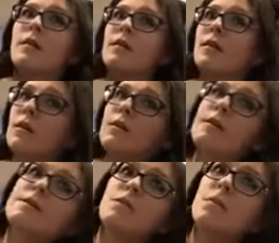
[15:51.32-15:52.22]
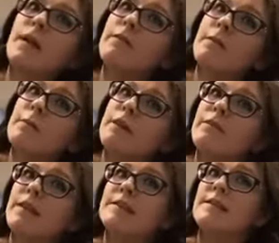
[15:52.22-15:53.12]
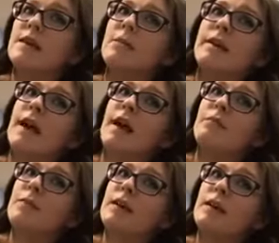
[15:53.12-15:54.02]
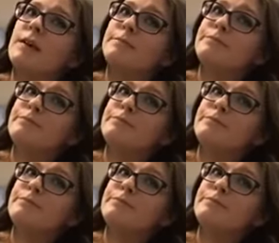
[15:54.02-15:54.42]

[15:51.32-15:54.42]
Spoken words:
Curl this away from my face like we have been.